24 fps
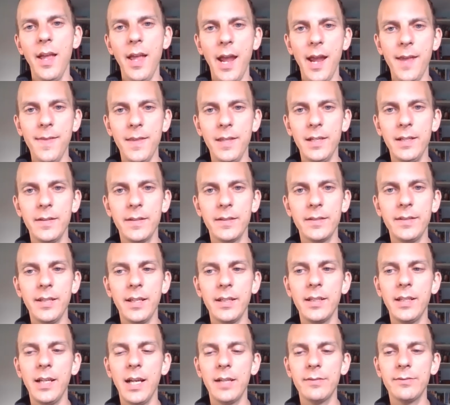And then in the
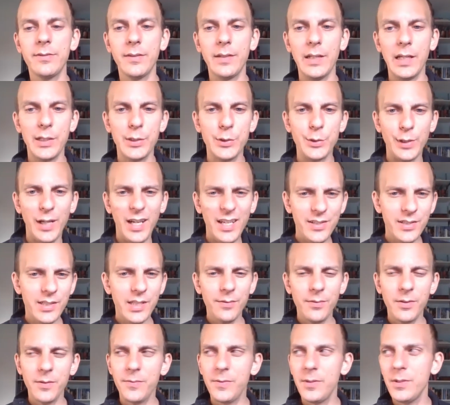second half of the lecture, I just
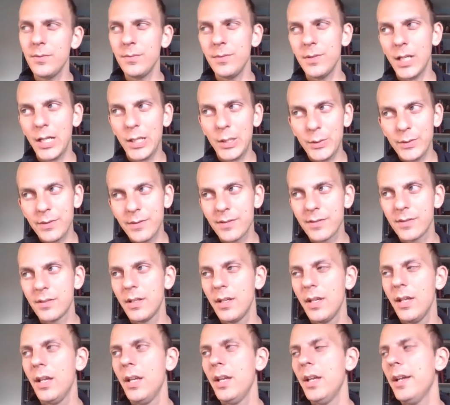have a few notes
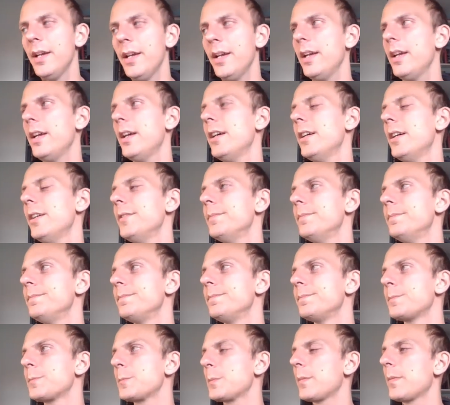
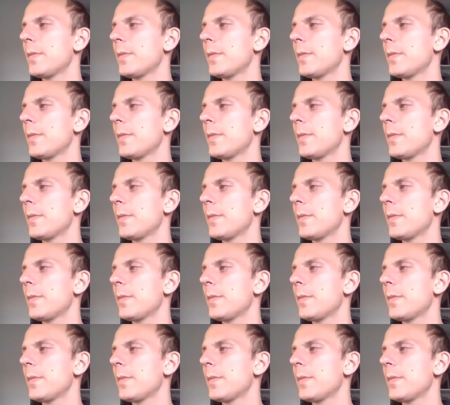um,